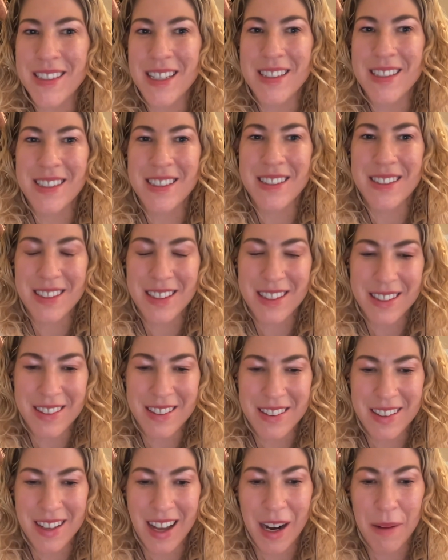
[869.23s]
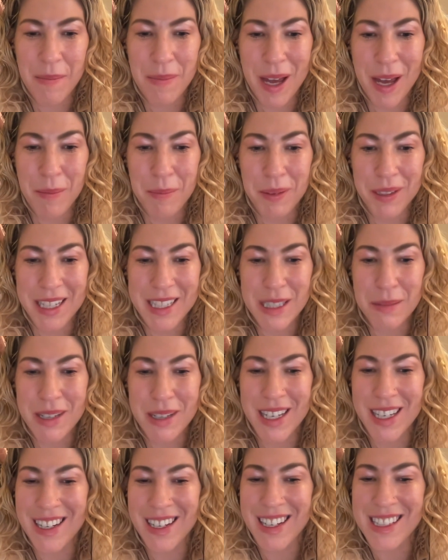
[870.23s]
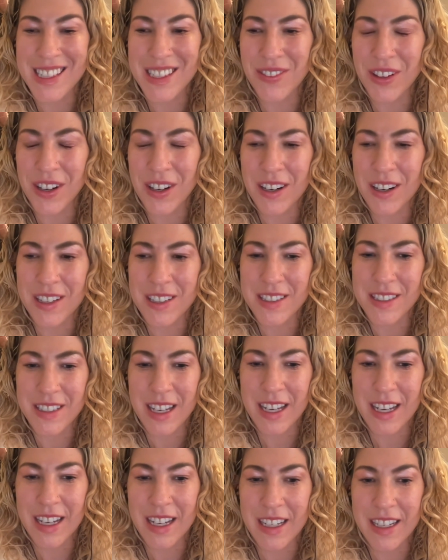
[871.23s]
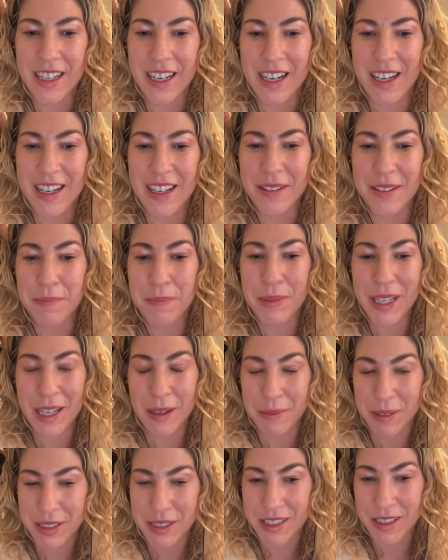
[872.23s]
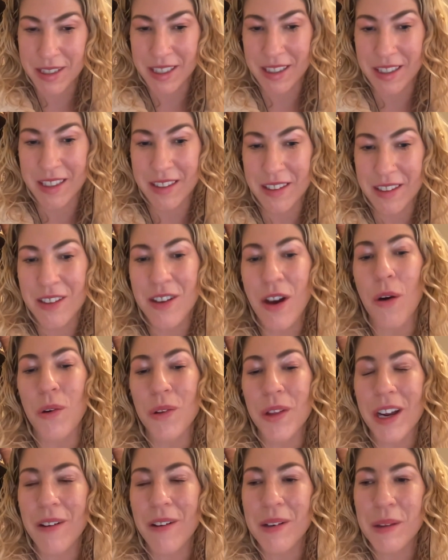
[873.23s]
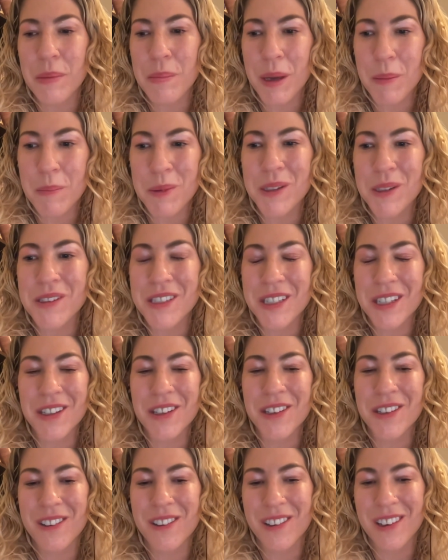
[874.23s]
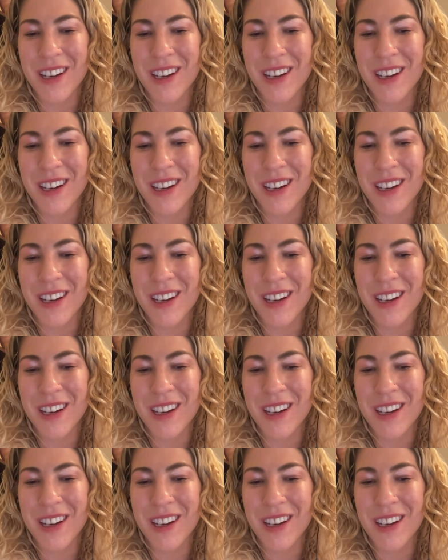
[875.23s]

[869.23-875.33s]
That's not a bad placement as far as like being able to go there with people too.